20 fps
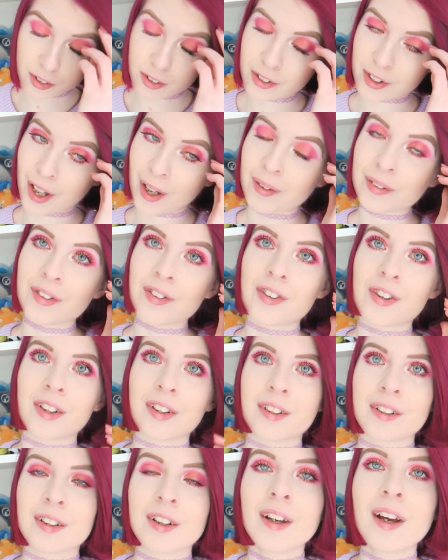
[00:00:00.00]
as sad as
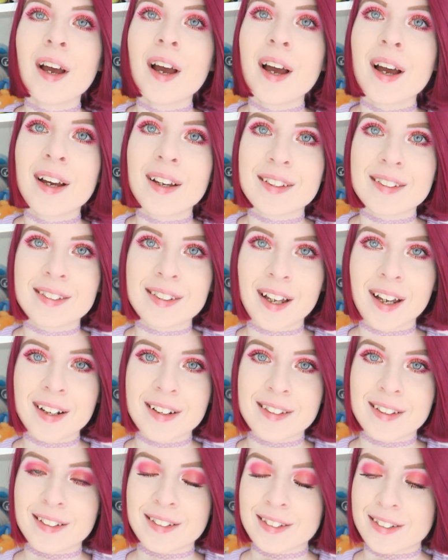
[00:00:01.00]

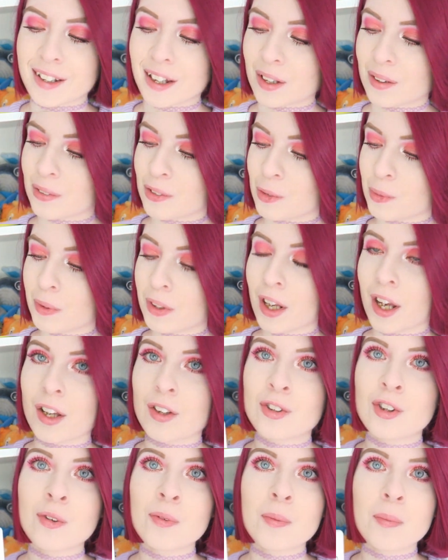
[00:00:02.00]
that sounds. But yeah,
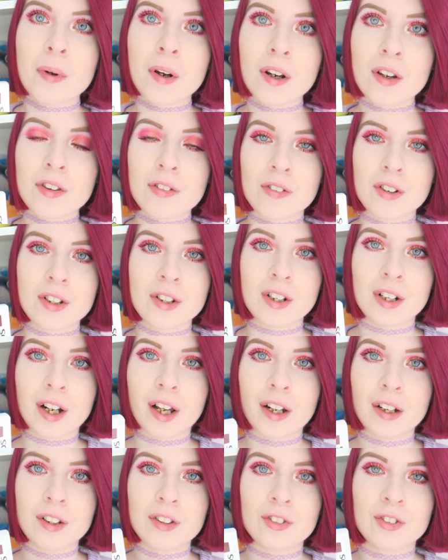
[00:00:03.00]
Super Mario 3D
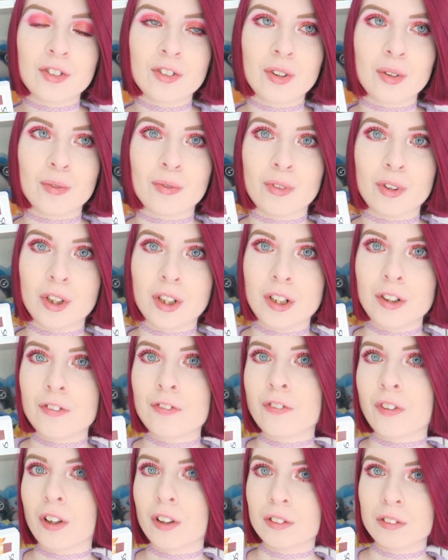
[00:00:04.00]
Land is just a really
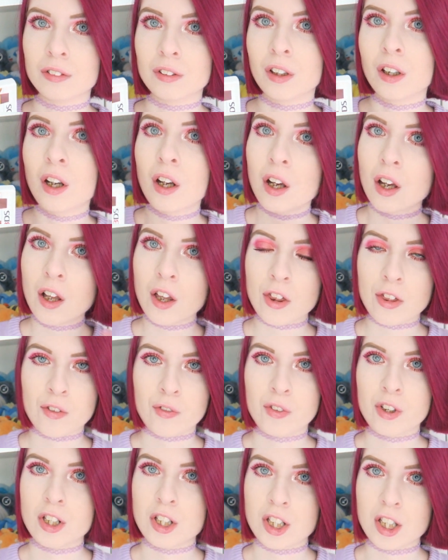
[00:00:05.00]
fun
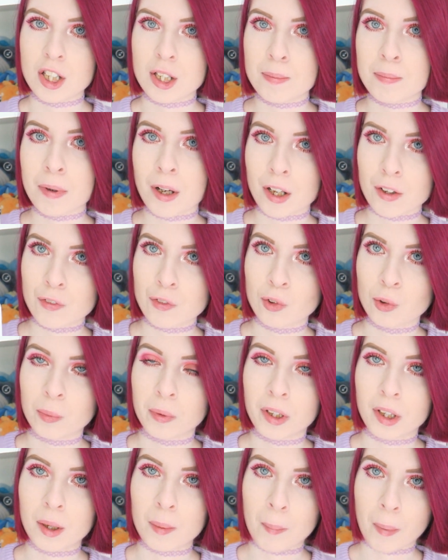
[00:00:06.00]
3D
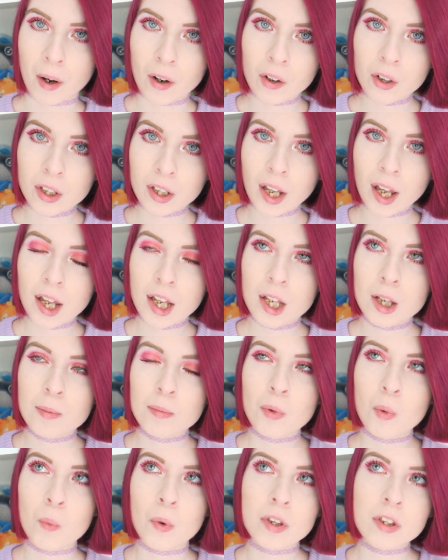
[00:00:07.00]
platforming Mario
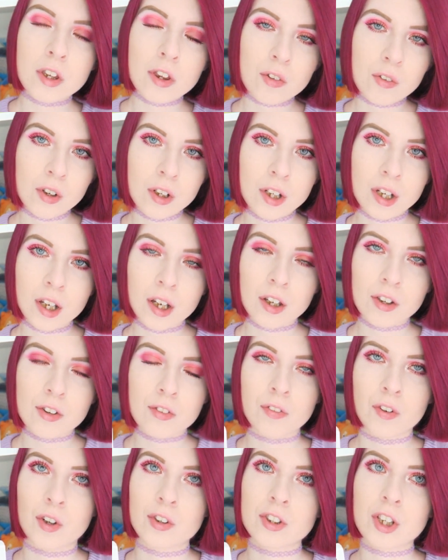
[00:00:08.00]
game. When the
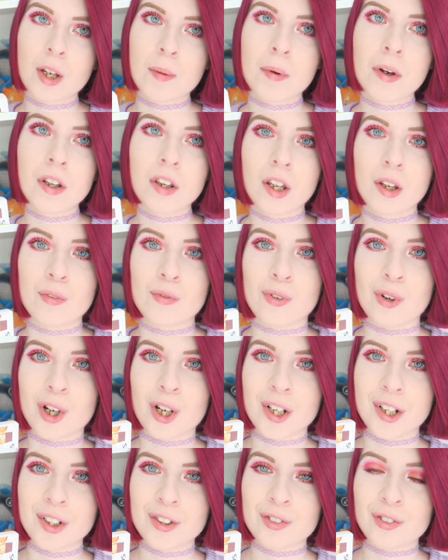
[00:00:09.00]
3DS first came out, they
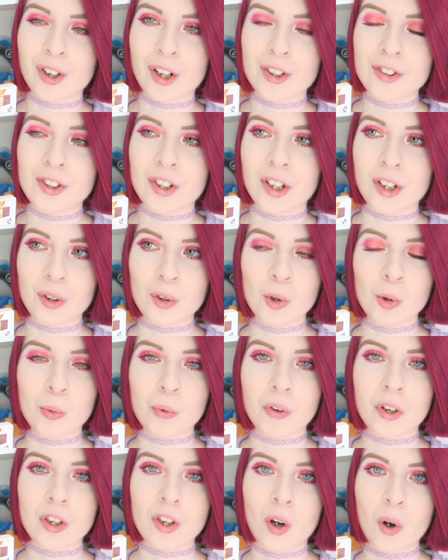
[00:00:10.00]
really tried to
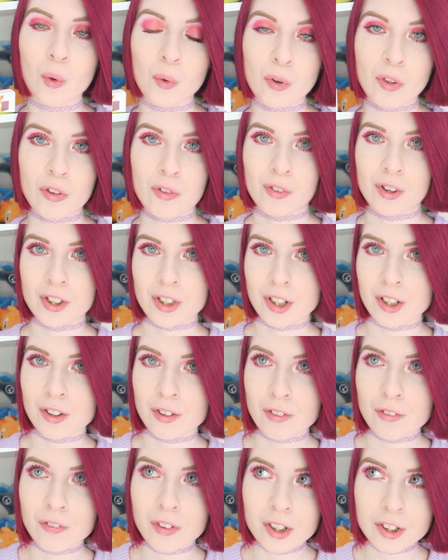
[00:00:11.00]
incorporate the whole
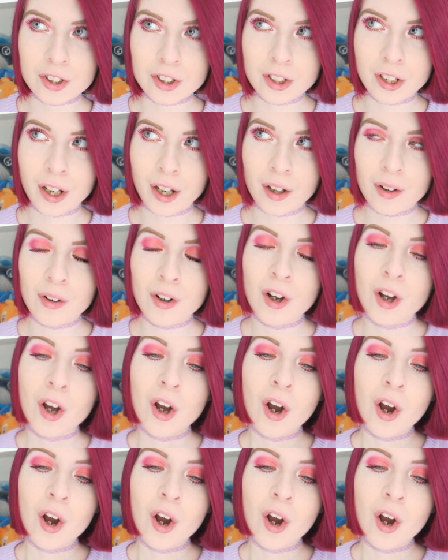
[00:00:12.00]
3D feature now.